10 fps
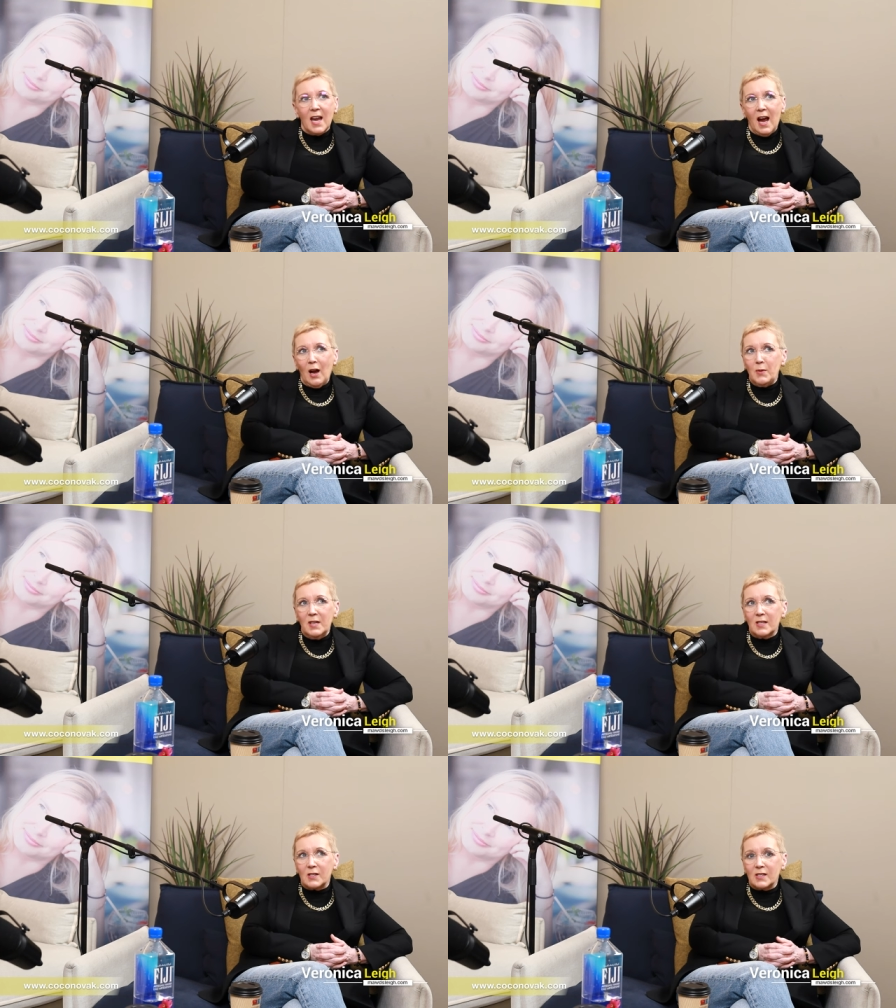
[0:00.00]
I mean,
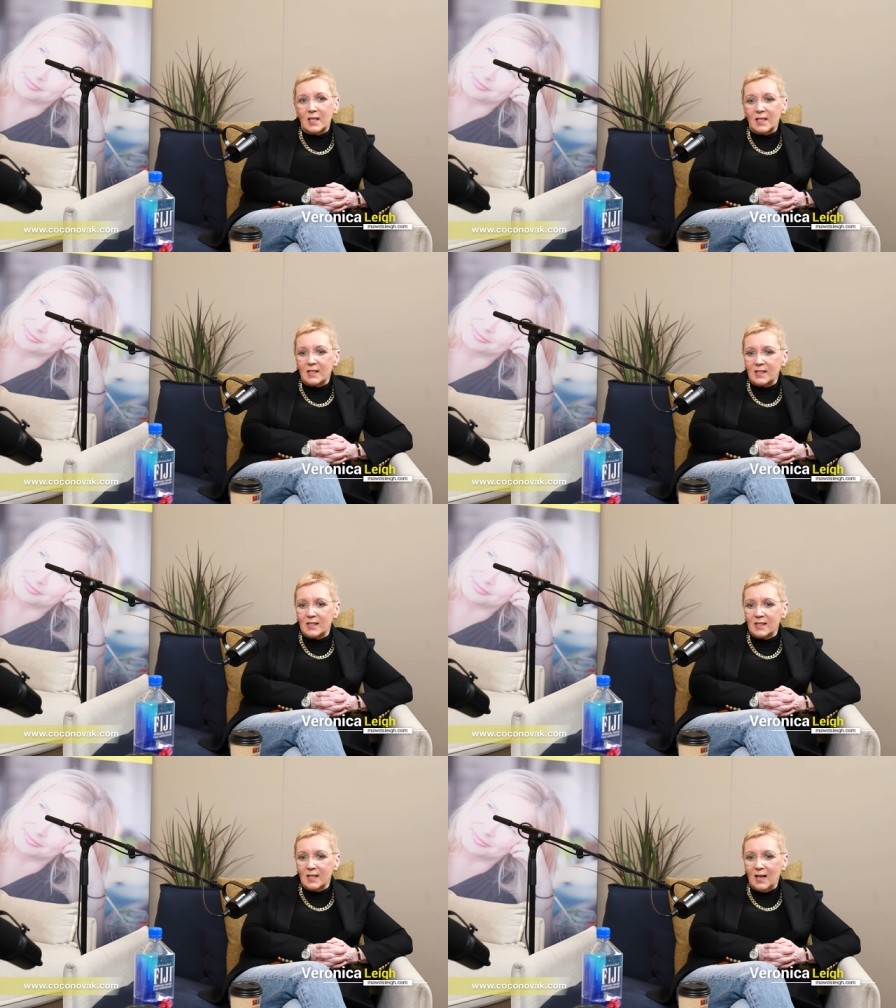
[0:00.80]
it's
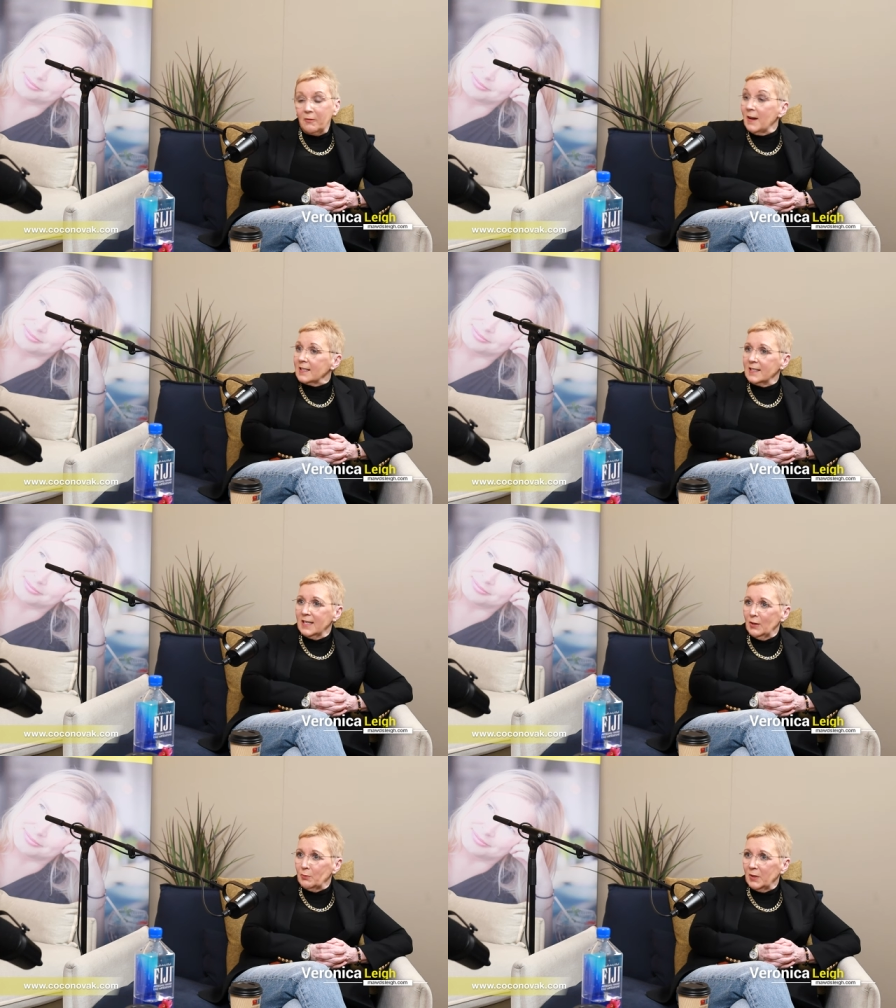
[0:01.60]
a
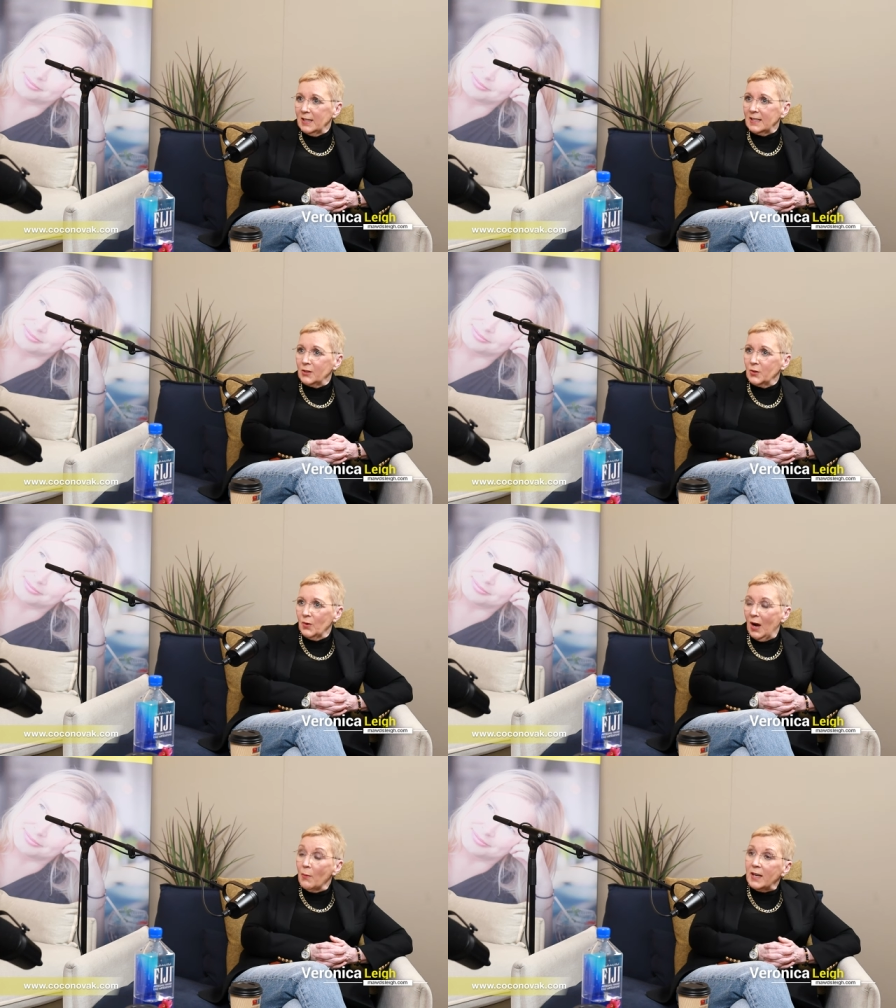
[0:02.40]
fascinating place. You know,
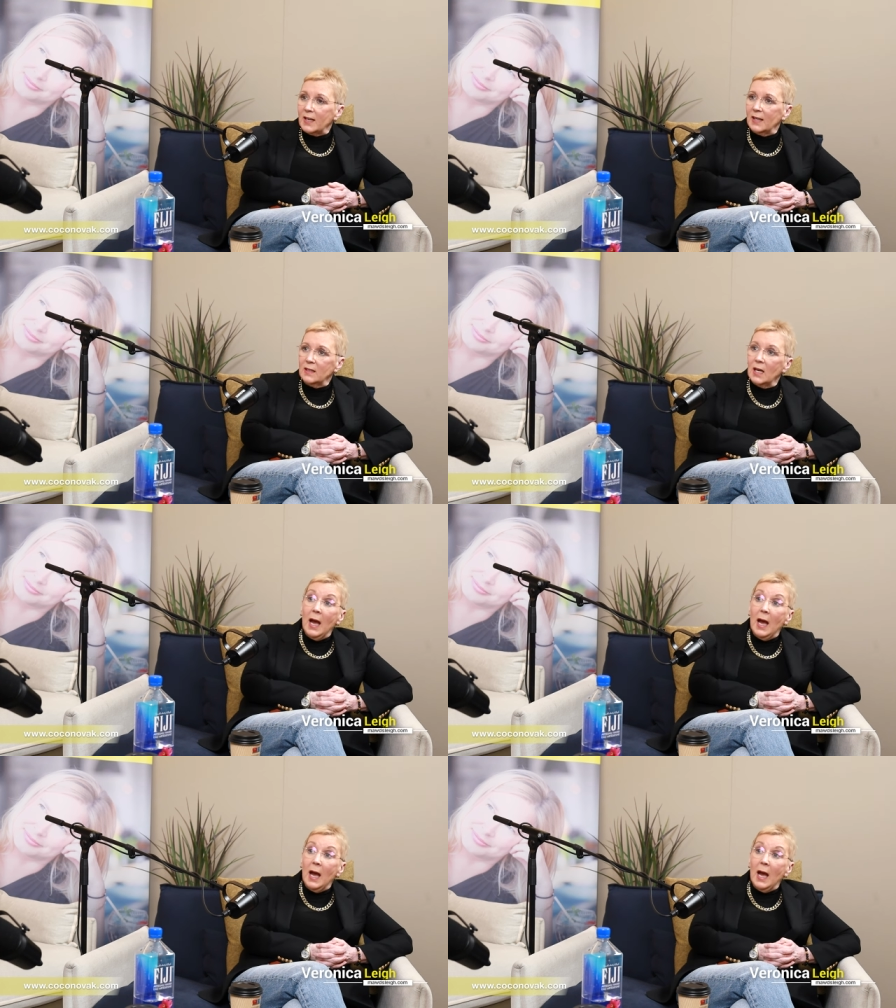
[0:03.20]
I went in.